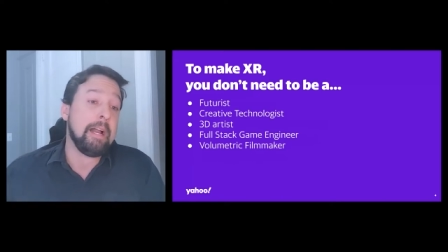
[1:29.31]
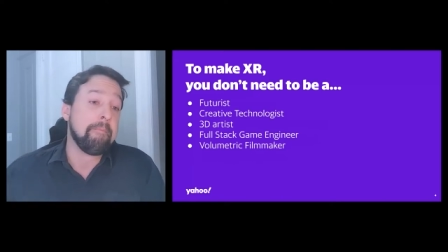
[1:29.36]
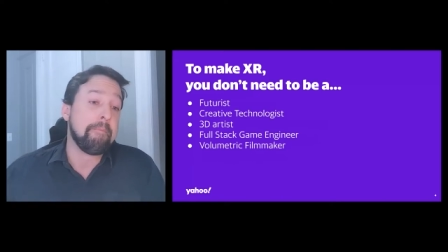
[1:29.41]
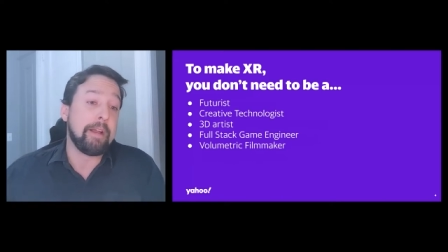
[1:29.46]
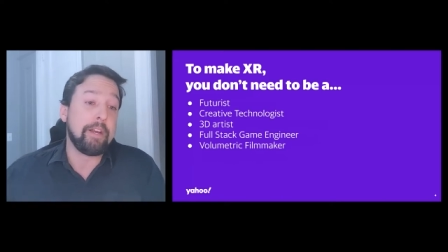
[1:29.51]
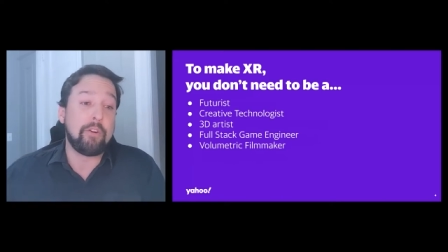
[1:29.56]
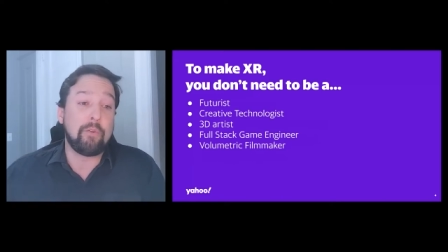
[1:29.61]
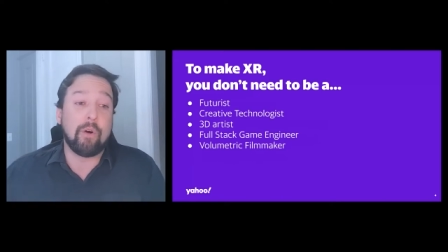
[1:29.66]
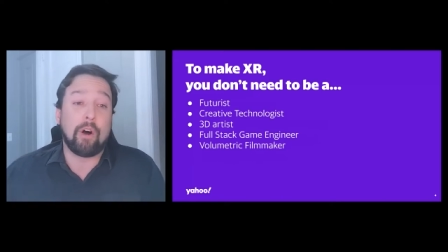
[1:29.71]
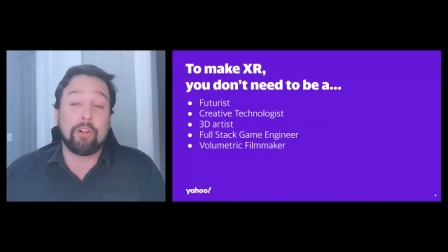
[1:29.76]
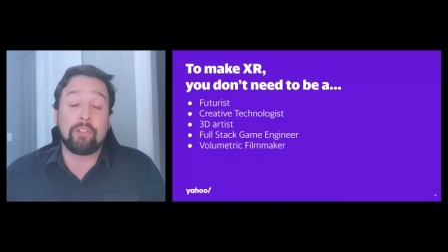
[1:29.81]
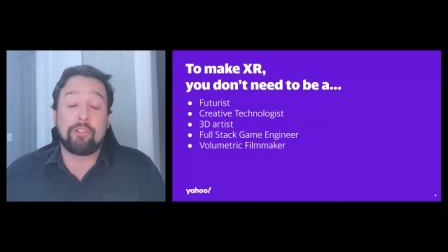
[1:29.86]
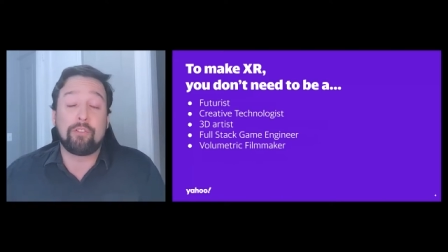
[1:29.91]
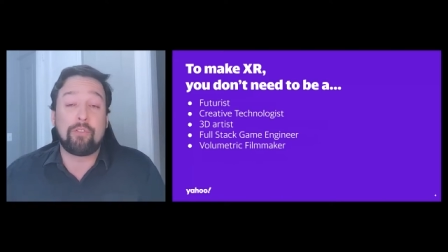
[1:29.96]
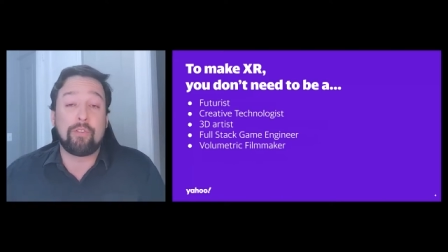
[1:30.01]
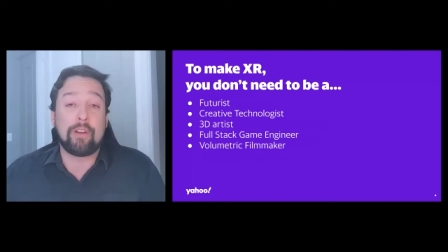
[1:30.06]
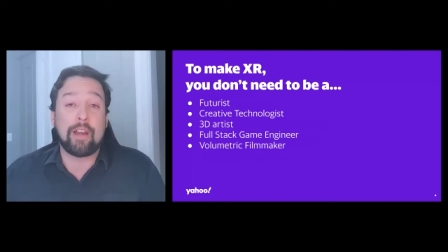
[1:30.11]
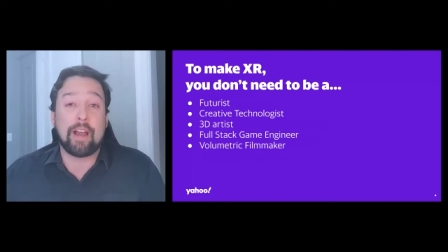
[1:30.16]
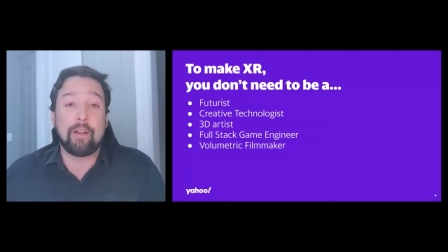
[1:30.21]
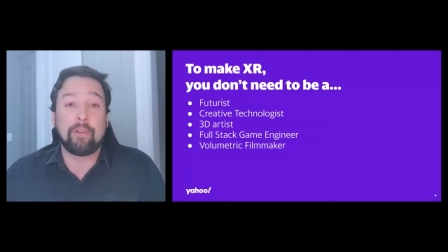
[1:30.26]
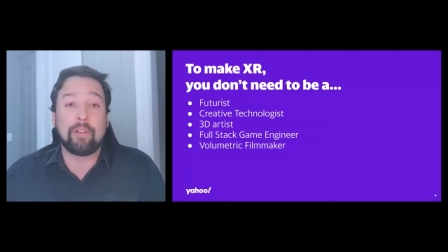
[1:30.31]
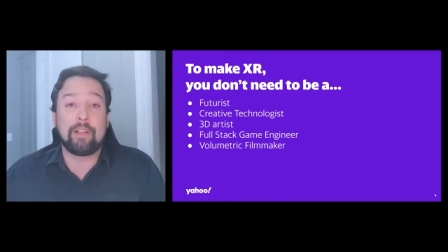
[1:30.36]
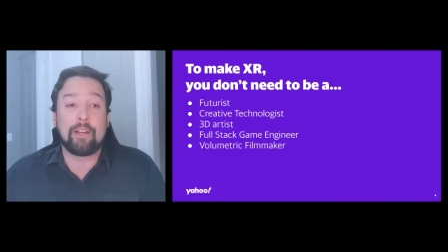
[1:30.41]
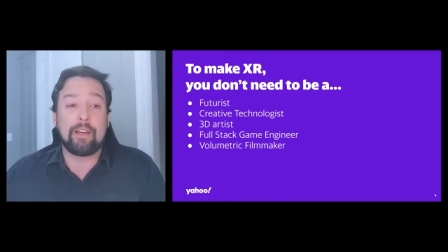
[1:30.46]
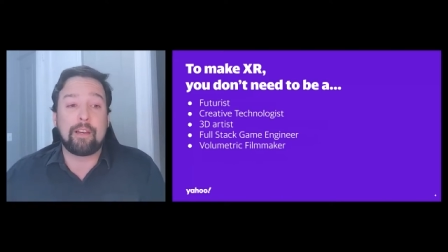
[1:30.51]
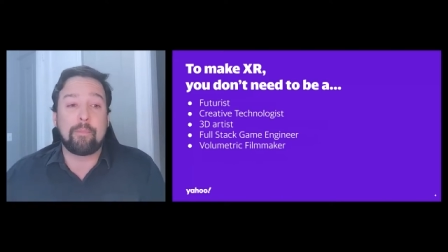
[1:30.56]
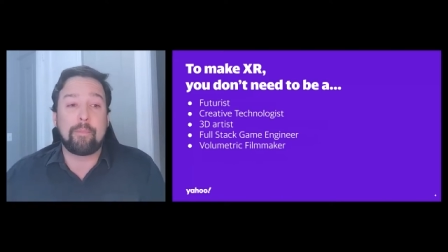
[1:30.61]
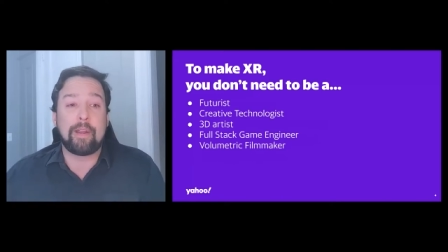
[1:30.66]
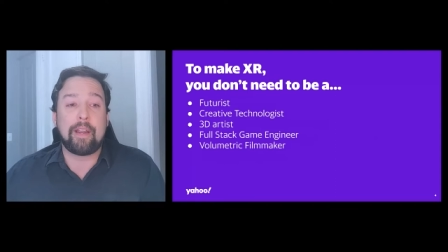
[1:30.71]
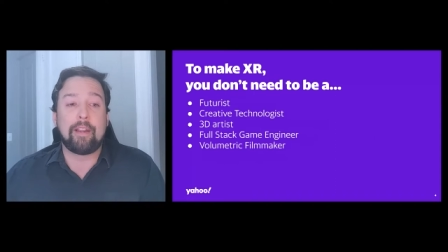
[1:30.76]
and you also do not really need
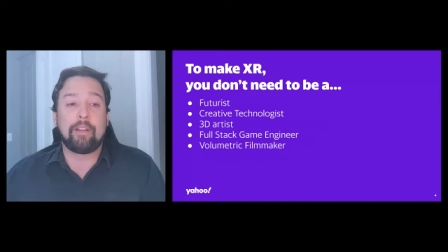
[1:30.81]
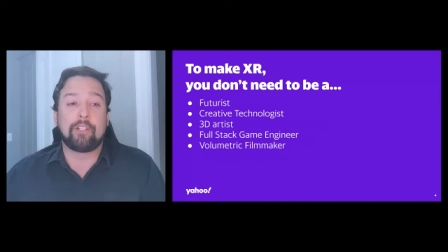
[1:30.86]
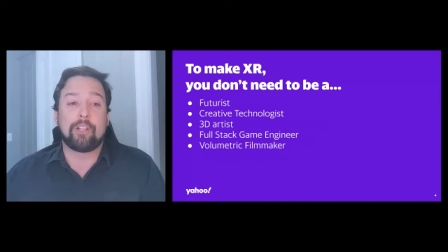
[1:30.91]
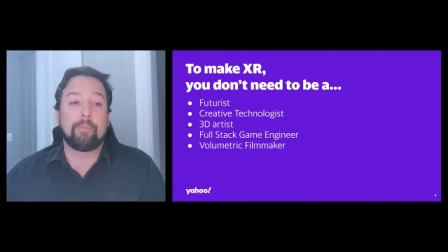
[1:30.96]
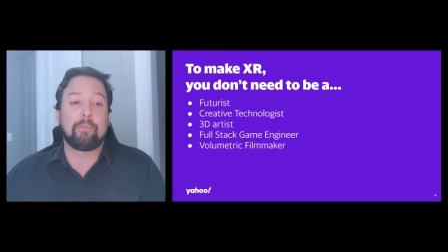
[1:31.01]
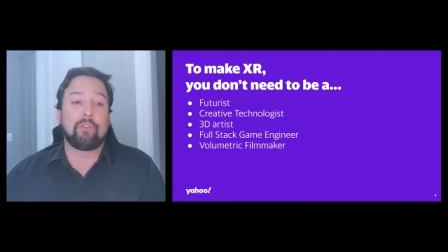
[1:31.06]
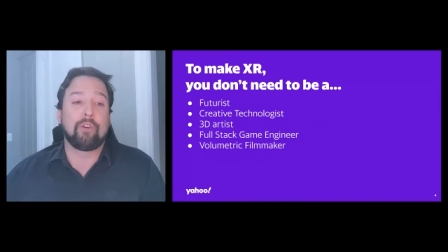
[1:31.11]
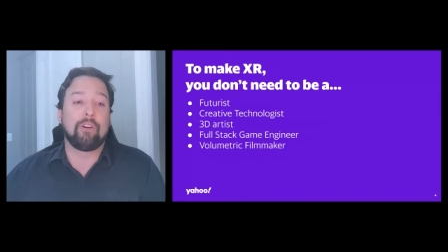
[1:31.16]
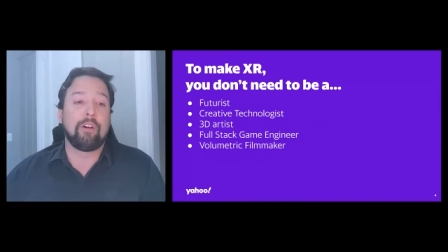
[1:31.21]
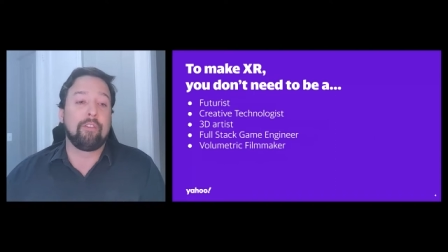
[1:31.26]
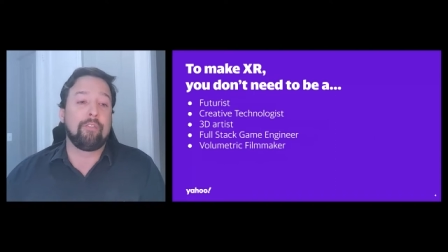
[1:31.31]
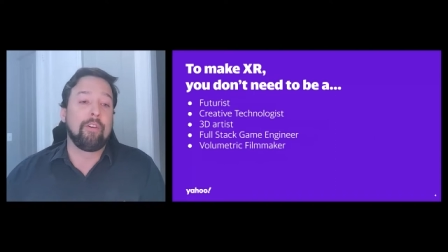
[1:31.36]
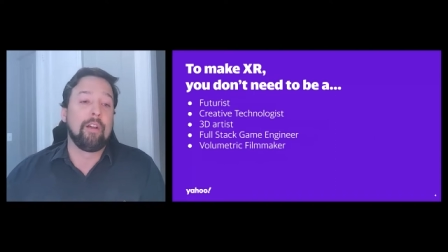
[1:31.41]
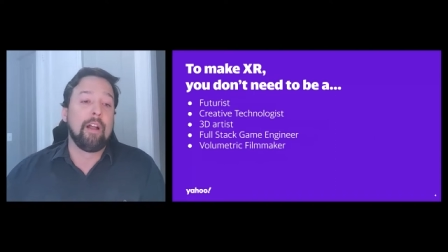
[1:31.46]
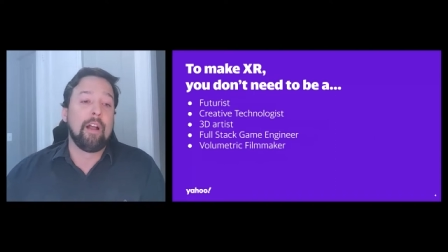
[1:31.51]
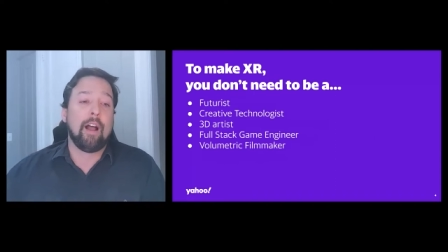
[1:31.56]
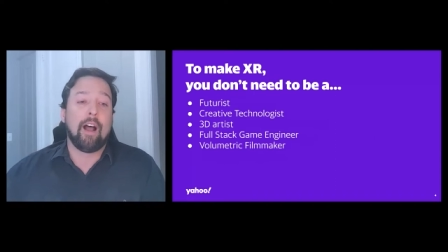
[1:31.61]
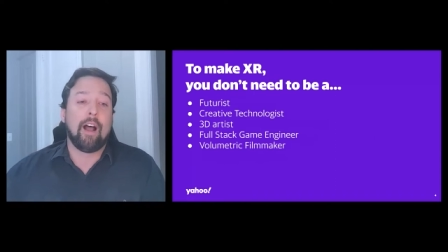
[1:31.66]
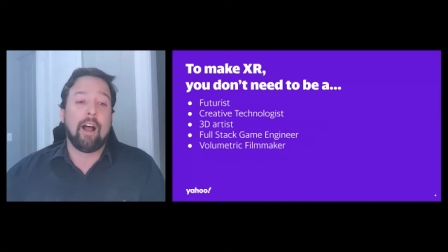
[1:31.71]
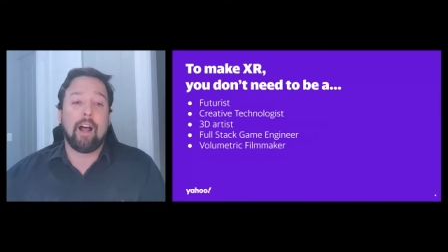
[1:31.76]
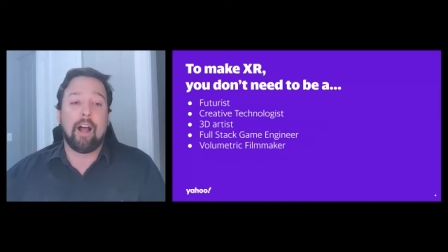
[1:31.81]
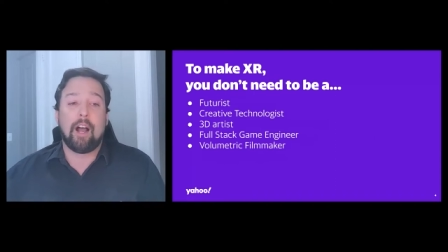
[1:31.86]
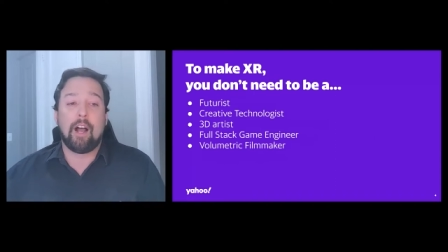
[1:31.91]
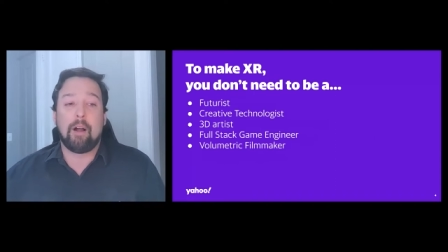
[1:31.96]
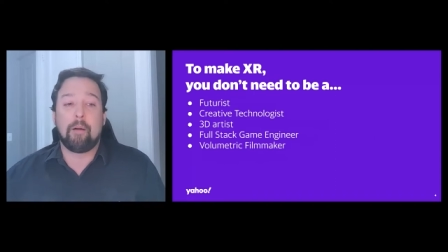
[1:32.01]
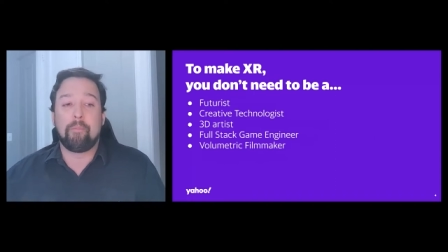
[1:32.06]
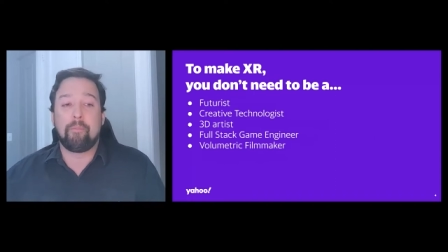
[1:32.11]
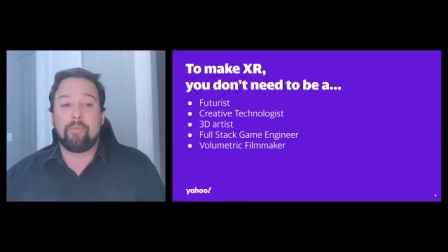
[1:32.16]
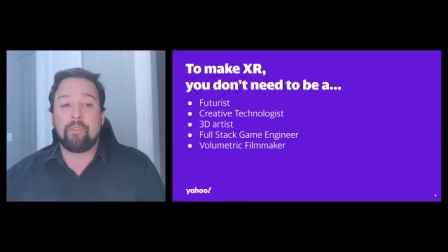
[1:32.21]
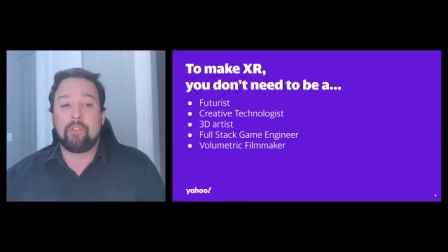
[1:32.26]
to be some sort
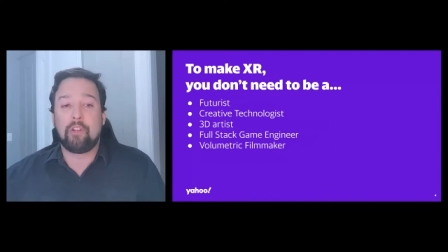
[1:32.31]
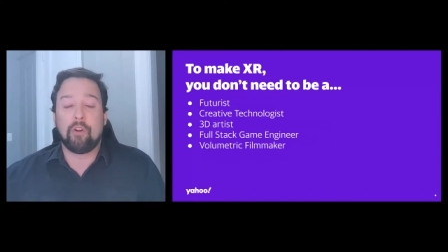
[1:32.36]
of